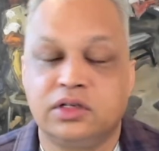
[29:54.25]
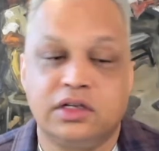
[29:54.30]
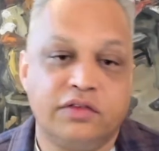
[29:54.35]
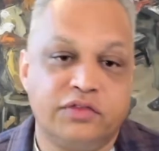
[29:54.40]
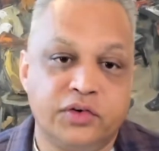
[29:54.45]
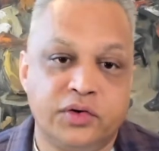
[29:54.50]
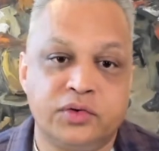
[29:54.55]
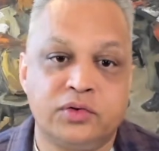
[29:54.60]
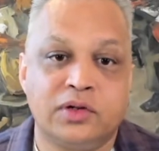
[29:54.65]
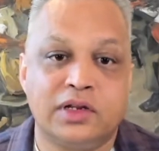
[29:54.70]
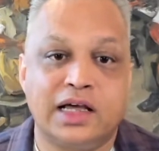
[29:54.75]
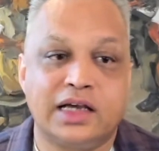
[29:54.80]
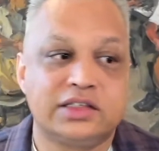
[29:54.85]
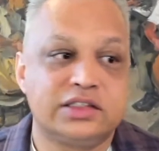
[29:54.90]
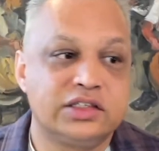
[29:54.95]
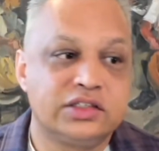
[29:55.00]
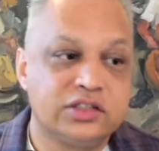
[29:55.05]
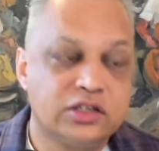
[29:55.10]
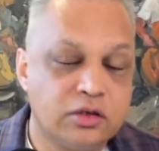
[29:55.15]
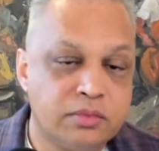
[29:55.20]
if you're in All
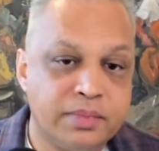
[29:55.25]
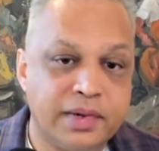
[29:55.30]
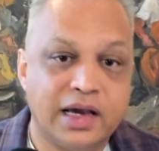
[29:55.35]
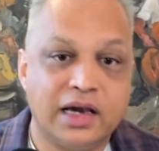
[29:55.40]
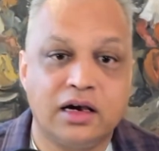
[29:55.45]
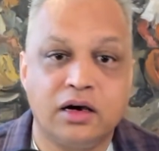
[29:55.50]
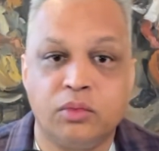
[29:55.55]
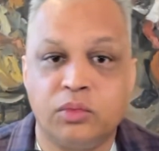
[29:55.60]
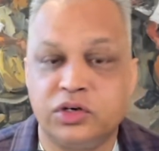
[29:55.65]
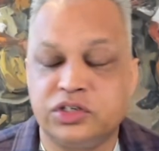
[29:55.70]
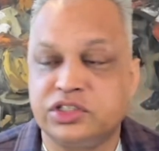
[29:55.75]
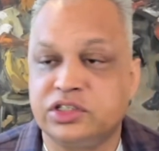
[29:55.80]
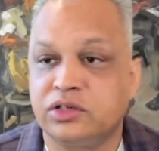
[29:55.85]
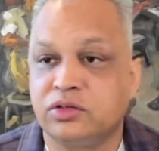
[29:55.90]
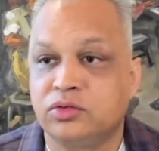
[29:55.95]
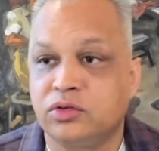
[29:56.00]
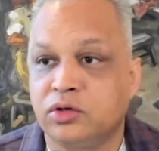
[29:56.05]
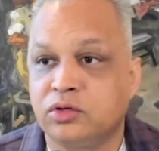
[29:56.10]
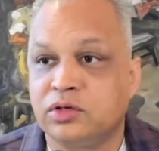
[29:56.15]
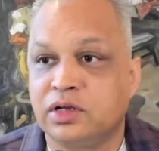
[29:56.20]
Access, go back and watch the
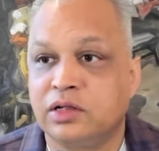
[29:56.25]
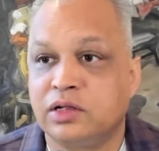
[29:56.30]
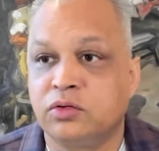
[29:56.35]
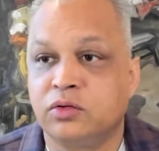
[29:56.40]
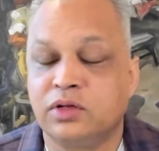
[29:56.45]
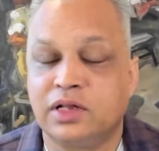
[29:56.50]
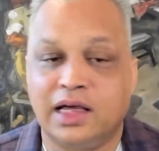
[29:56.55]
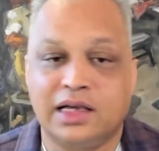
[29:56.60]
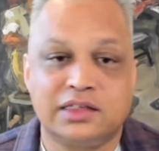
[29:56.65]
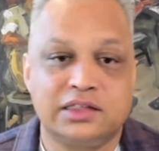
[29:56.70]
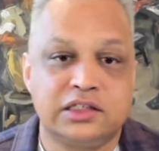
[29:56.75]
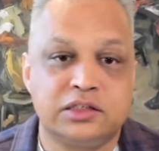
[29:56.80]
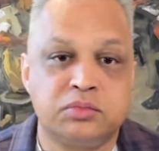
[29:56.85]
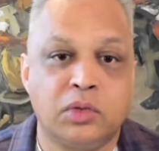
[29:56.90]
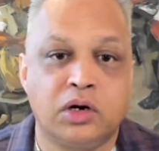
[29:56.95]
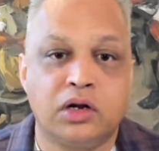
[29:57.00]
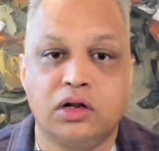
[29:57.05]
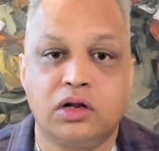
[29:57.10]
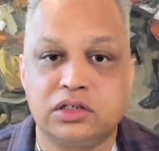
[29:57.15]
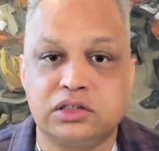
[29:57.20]
old All Access
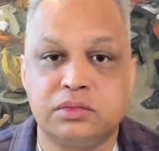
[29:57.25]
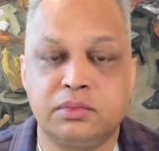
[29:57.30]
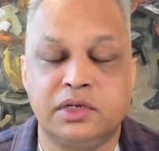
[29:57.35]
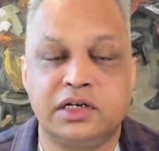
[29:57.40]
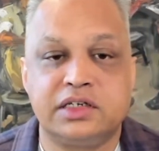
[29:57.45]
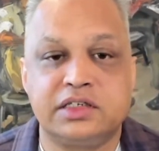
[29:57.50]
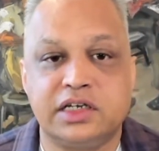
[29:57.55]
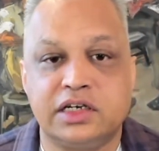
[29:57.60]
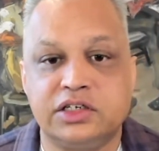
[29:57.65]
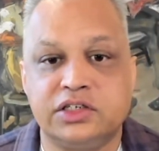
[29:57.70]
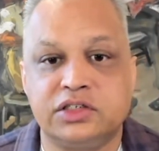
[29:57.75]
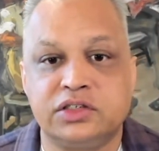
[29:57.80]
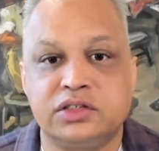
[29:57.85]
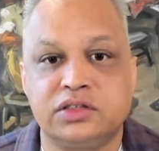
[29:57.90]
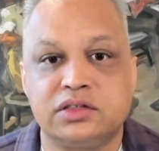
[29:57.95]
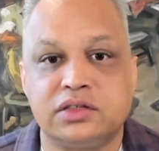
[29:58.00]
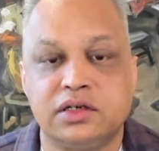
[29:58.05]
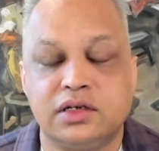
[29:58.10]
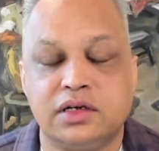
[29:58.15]
monologues and meditations.